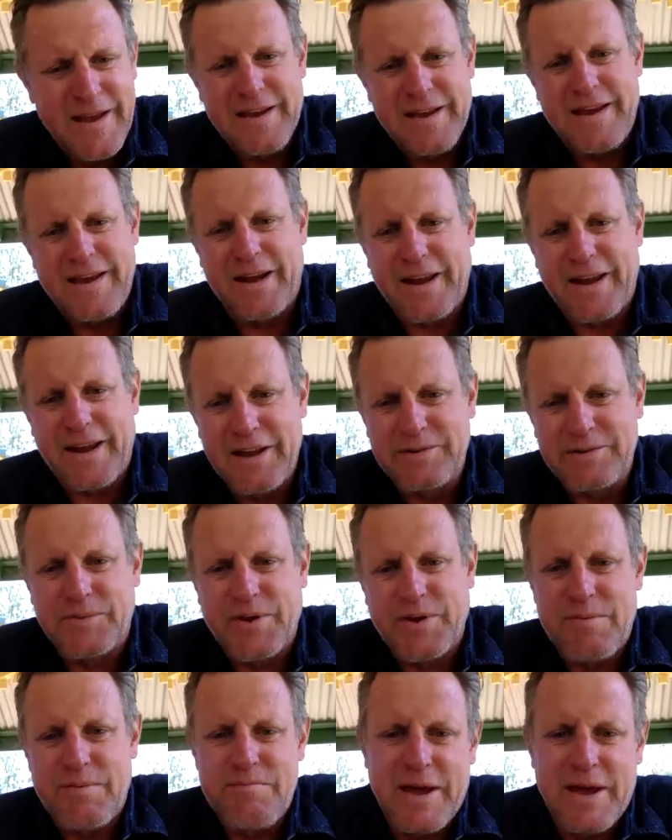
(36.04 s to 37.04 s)
cutting edge
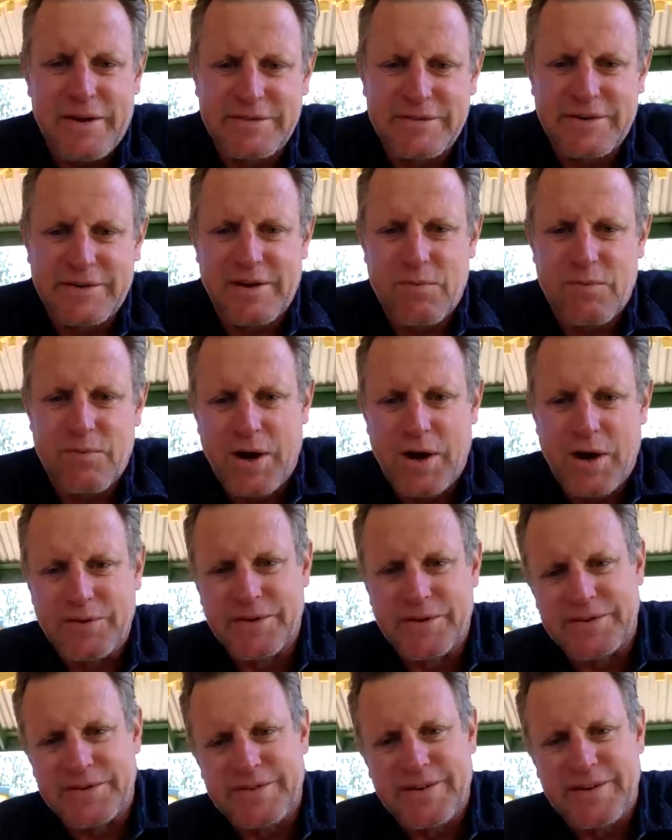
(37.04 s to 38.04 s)
between medicine and
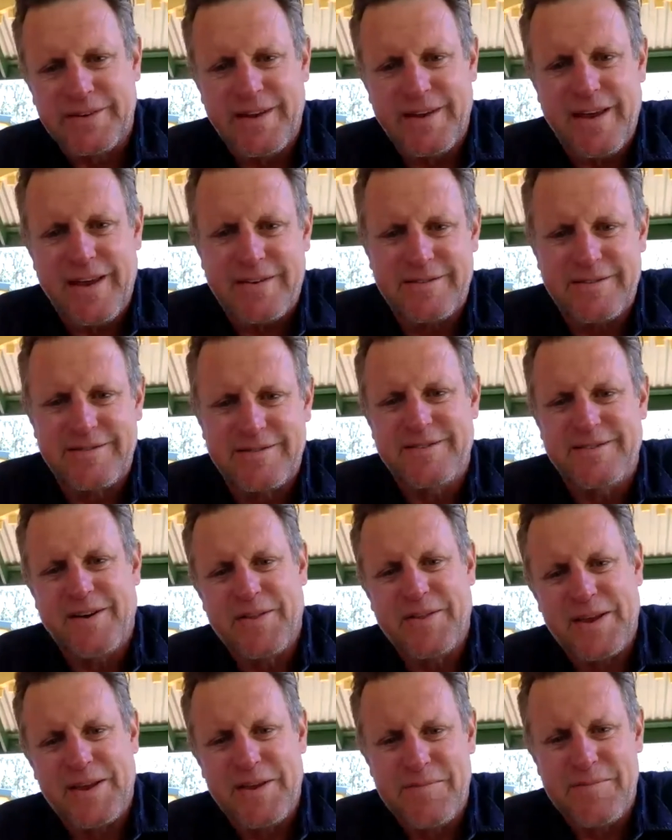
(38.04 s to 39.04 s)
wellness. And I
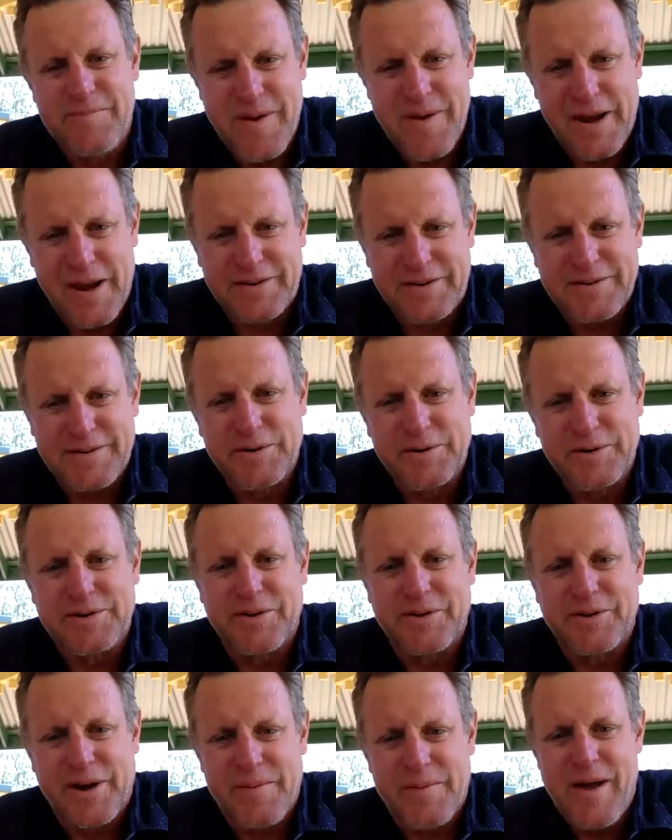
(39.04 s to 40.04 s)
think you've managed to push a
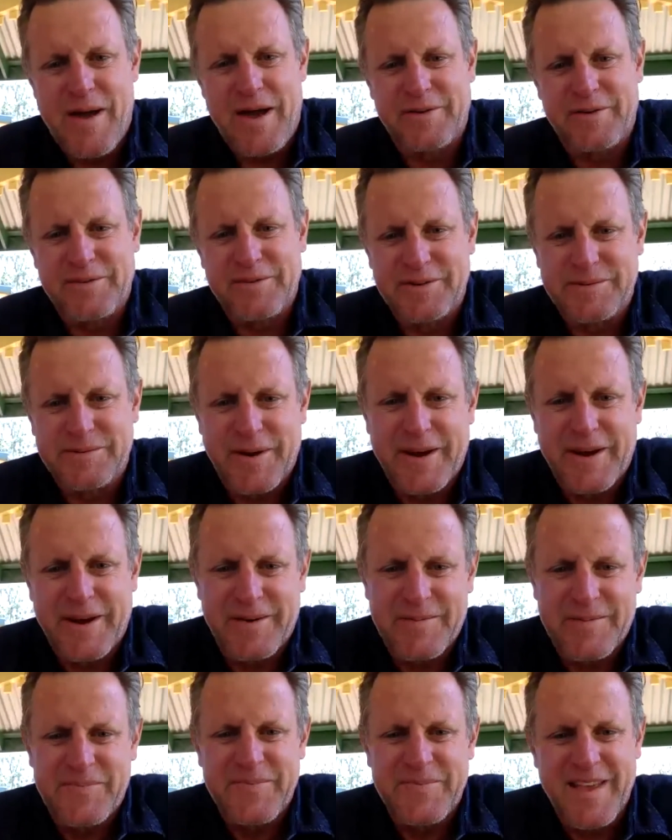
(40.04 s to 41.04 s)
lot of boundaries, mate,
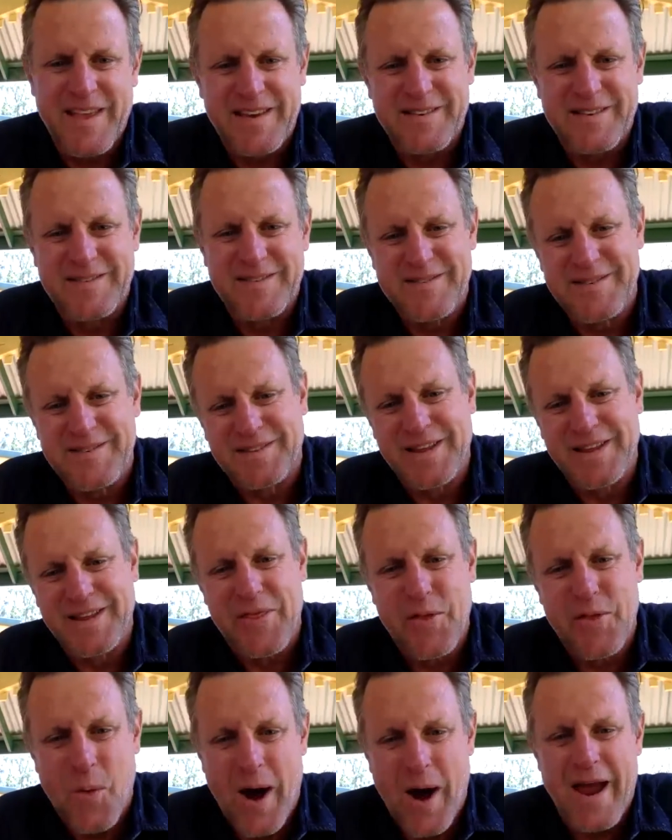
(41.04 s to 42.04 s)
and
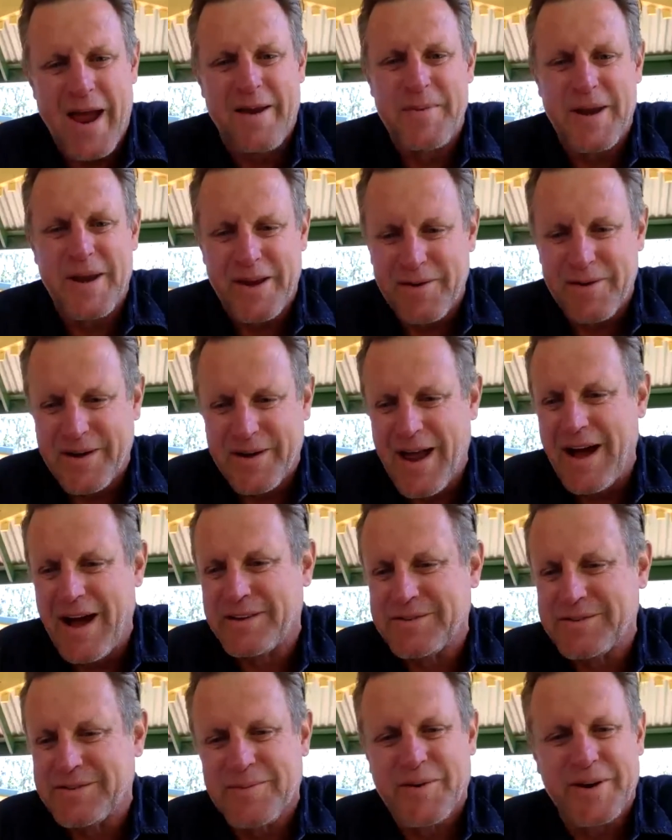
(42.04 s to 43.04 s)
led the way in many
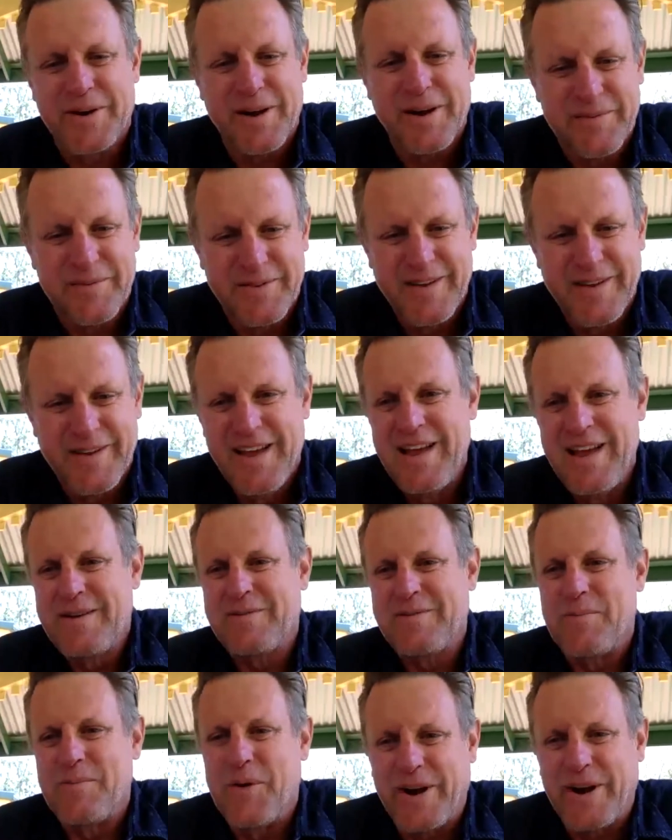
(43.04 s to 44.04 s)
regards from
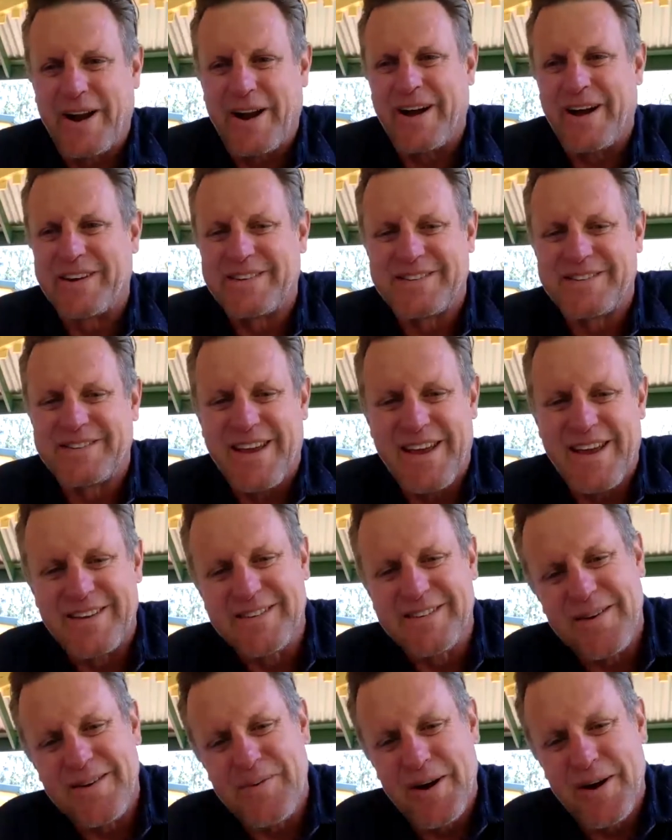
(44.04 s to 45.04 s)
what I understand.
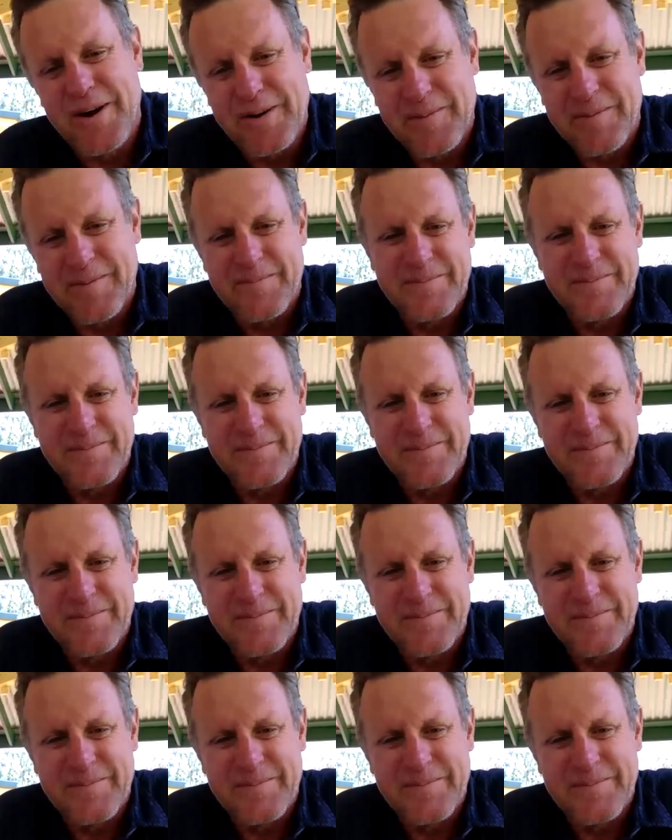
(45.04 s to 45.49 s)
So welcome.